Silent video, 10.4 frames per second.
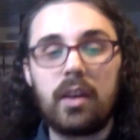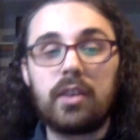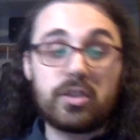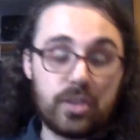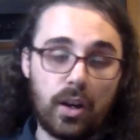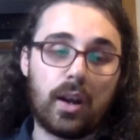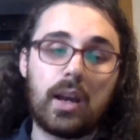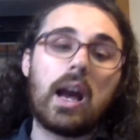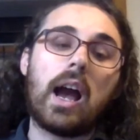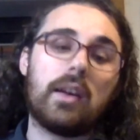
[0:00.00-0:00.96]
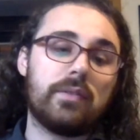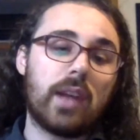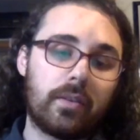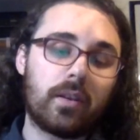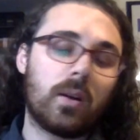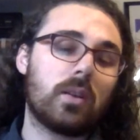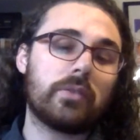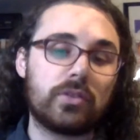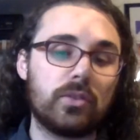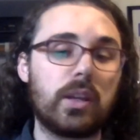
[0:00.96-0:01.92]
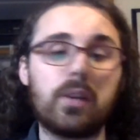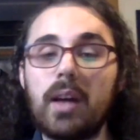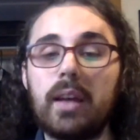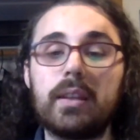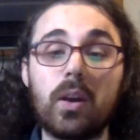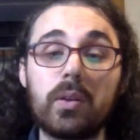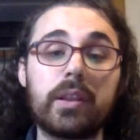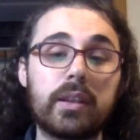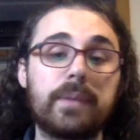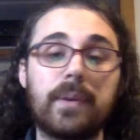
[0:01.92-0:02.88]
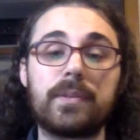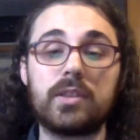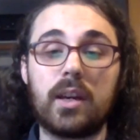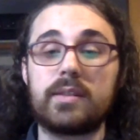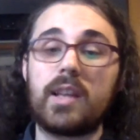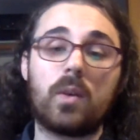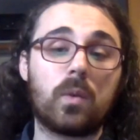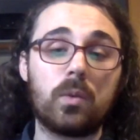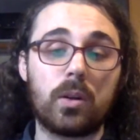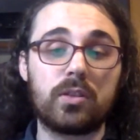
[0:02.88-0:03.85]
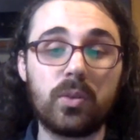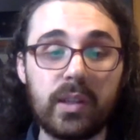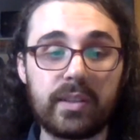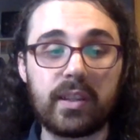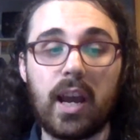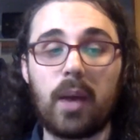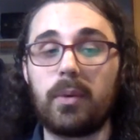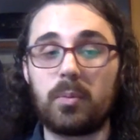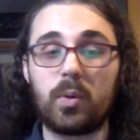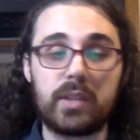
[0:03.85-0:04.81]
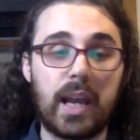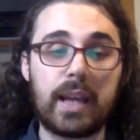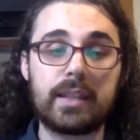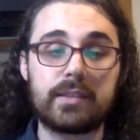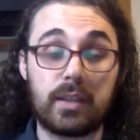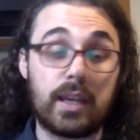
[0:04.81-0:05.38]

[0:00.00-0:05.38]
Sure, I've never heard of Studio Nut, and the only thing they've ever done is that World War II isekai where the protagonists are the